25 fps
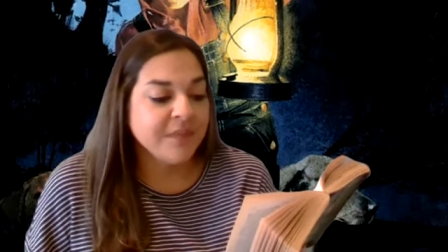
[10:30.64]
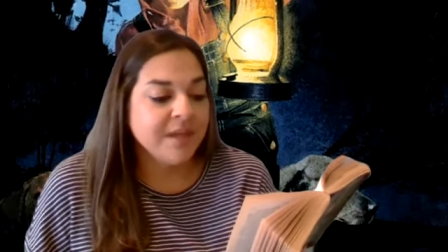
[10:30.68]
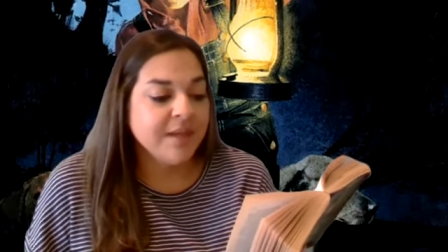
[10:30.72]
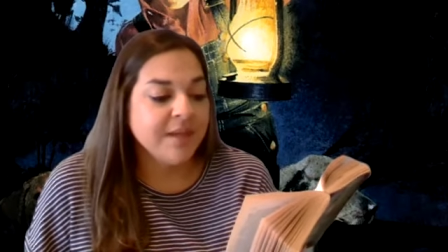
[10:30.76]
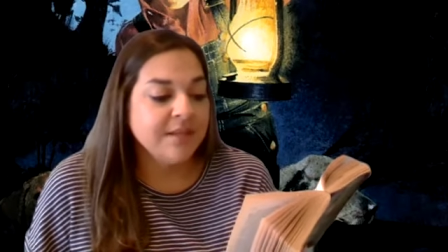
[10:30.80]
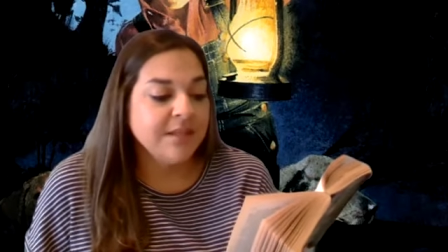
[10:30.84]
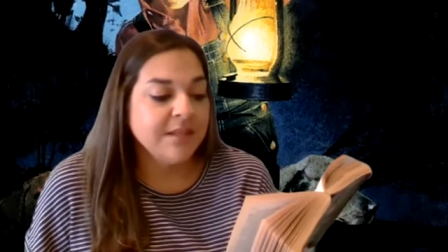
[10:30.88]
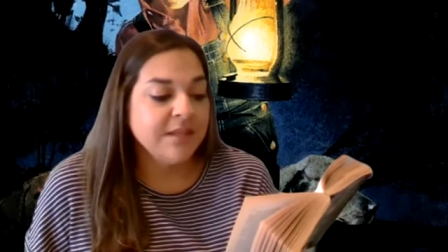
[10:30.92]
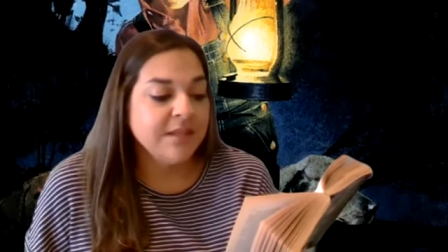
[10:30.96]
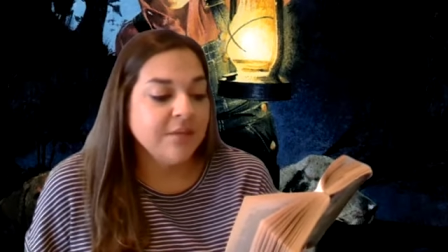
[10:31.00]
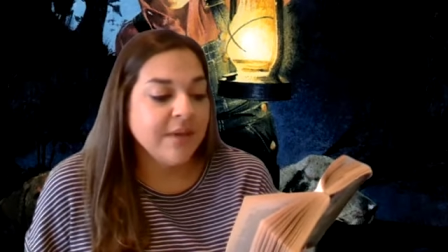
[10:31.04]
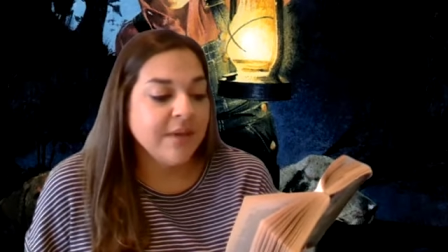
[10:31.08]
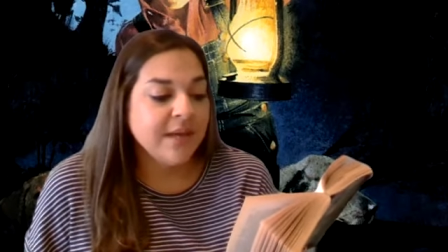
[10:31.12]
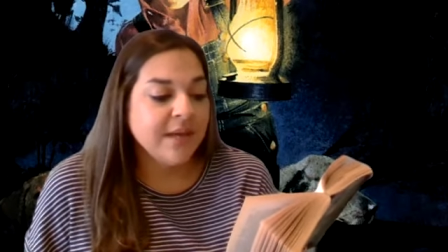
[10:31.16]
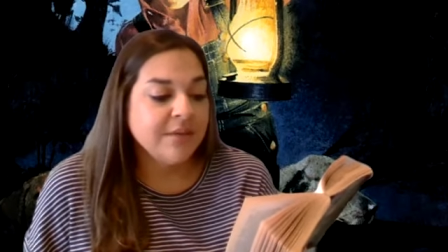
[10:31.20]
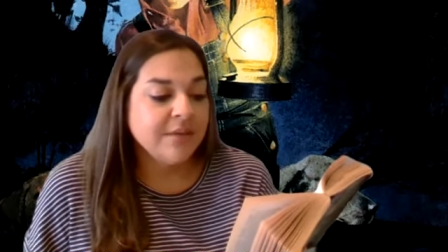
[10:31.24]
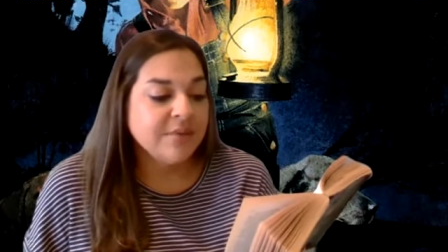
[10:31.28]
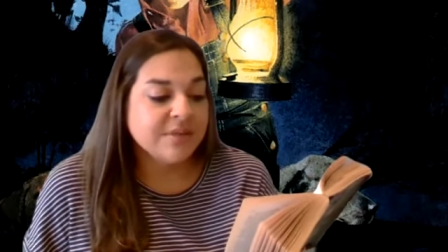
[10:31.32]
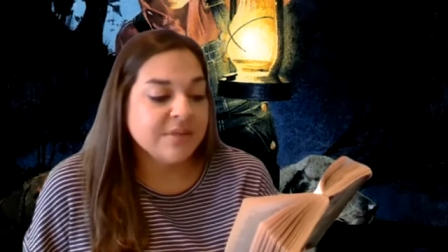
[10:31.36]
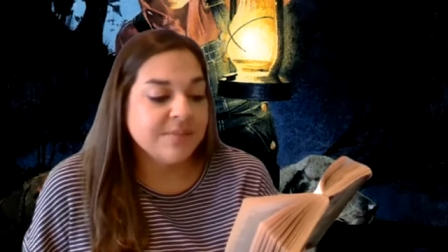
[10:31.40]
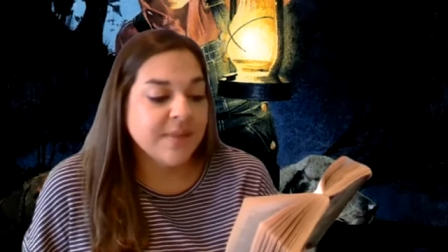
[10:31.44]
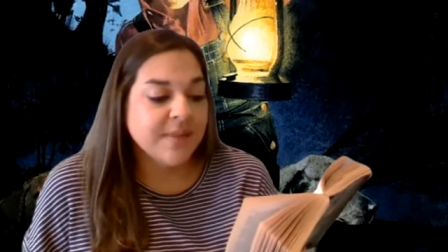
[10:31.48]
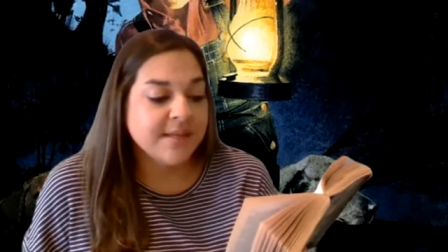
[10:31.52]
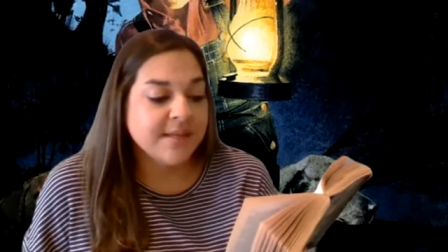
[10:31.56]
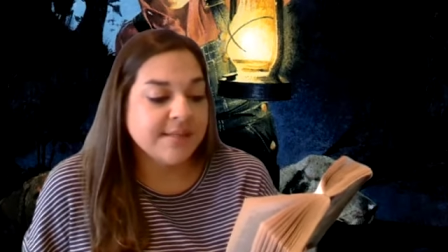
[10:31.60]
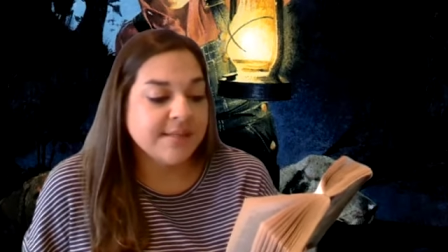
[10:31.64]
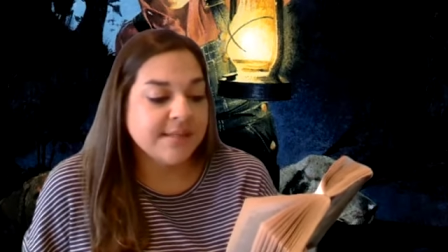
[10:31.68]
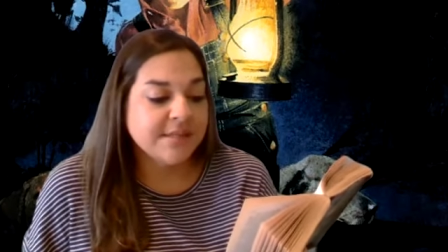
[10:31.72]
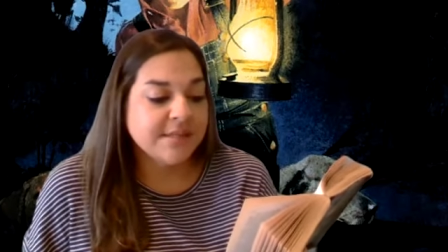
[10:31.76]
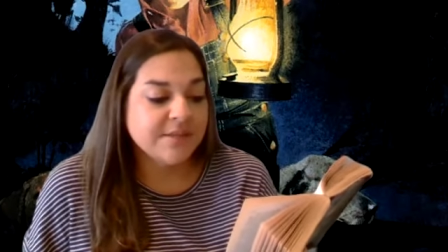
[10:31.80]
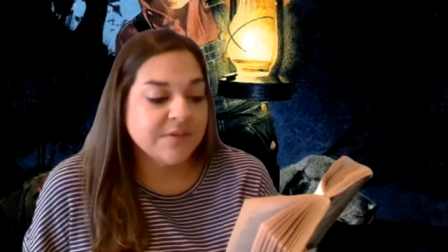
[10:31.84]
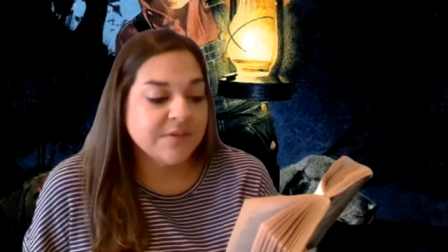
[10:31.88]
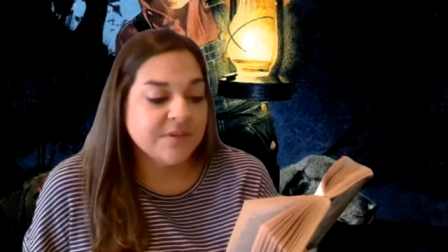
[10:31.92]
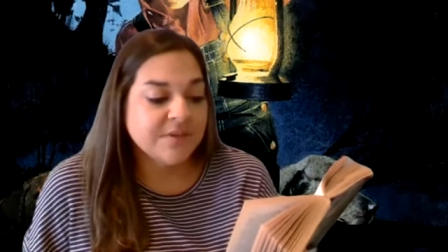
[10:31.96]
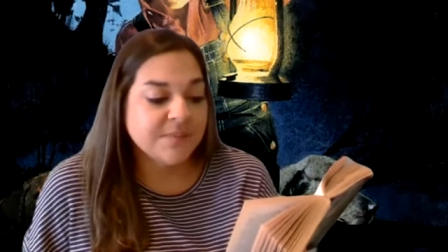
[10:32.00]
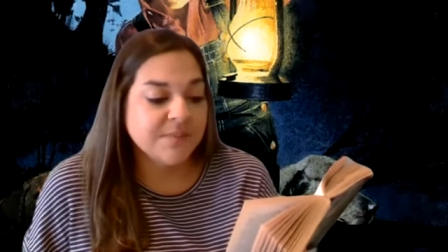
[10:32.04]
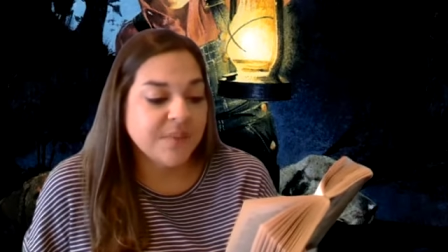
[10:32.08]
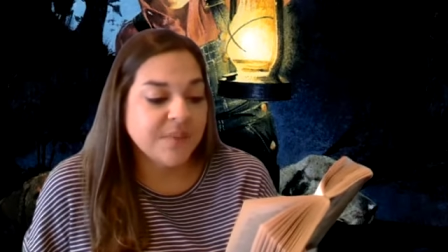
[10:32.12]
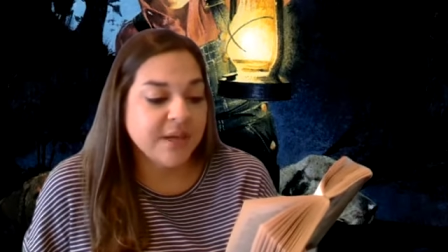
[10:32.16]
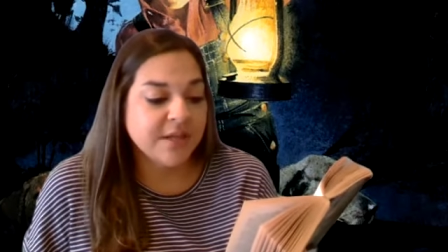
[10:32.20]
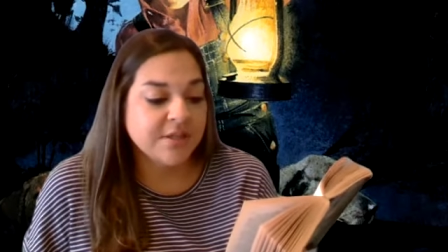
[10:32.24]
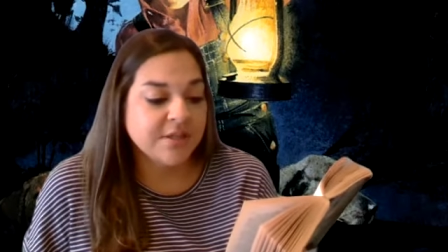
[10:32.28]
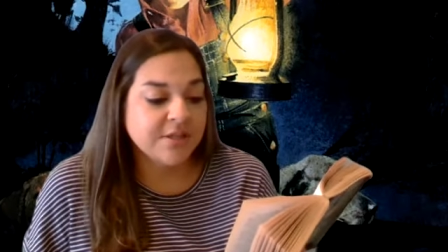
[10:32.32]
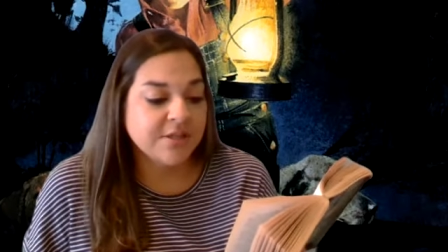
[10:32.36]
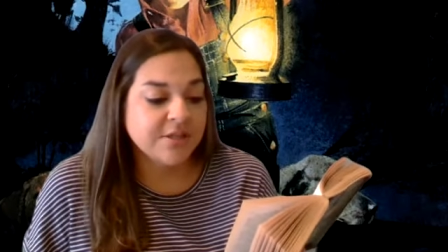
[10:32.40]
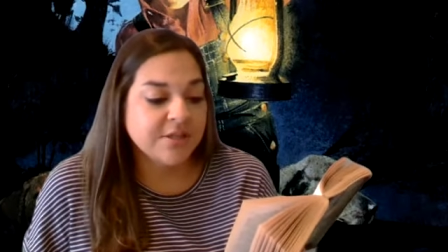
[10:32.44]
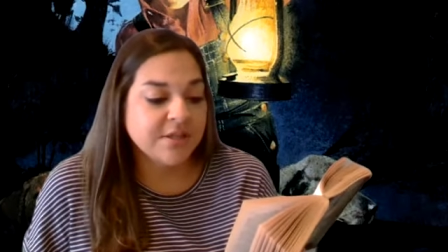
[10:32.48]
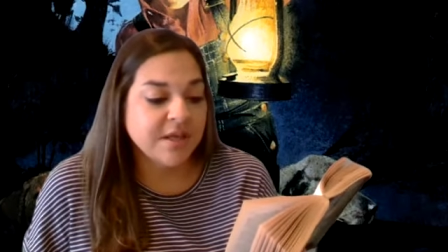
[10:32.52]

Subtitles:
Little Anne was my sister's pet.